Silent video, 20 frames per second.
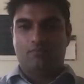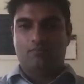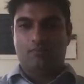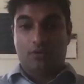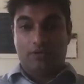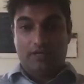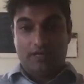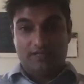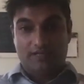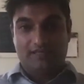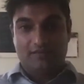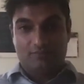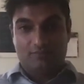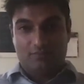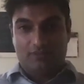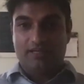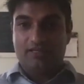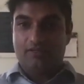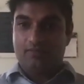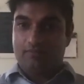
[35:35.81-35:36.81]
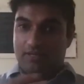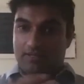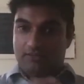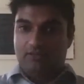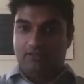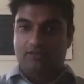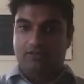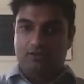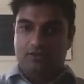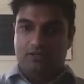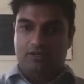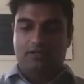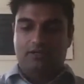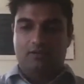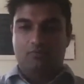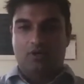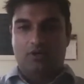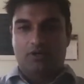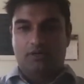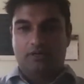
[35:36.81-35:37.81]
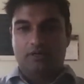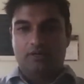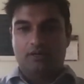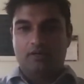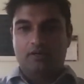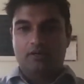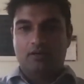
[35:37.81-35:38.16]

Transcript: bookings in place based on your target market